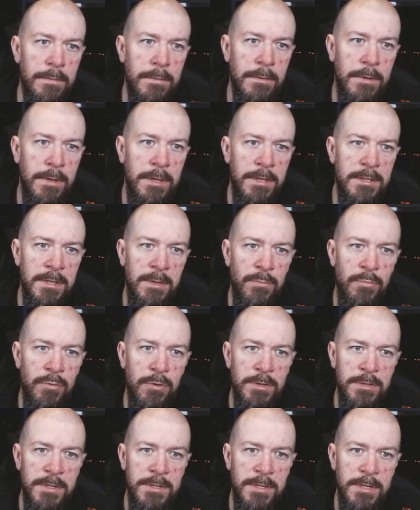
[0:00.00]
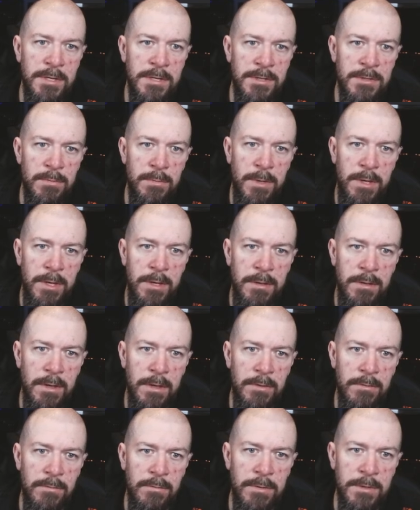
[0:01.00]
easy processing suite
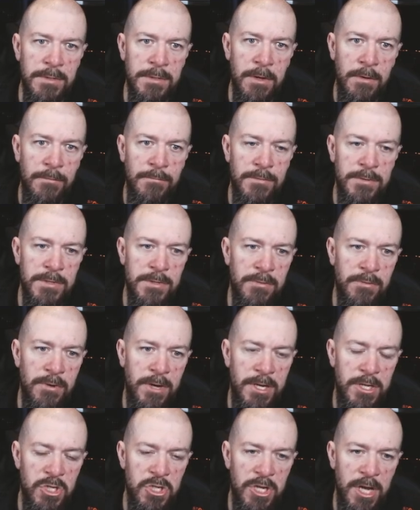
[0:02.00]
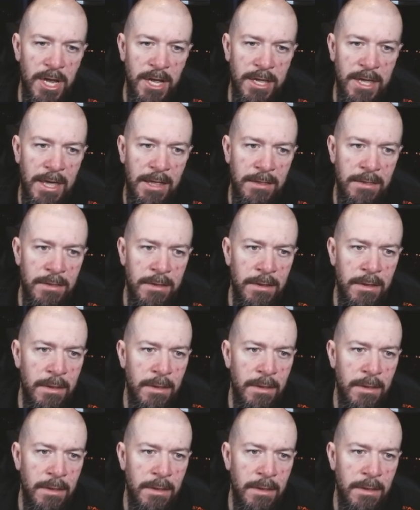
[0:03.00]
and do the soft stretch again,